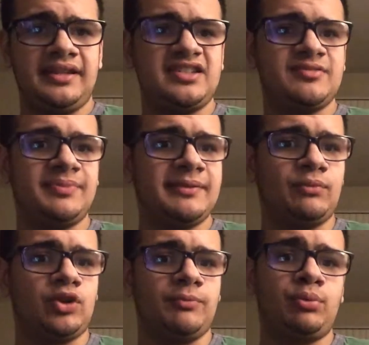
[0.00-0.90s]
It's a bit
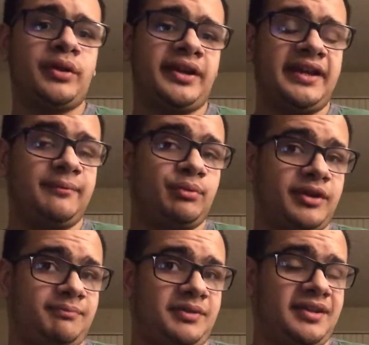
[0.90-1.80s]
more point A to
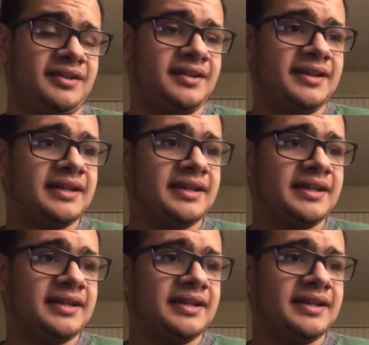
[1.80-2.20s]
point B.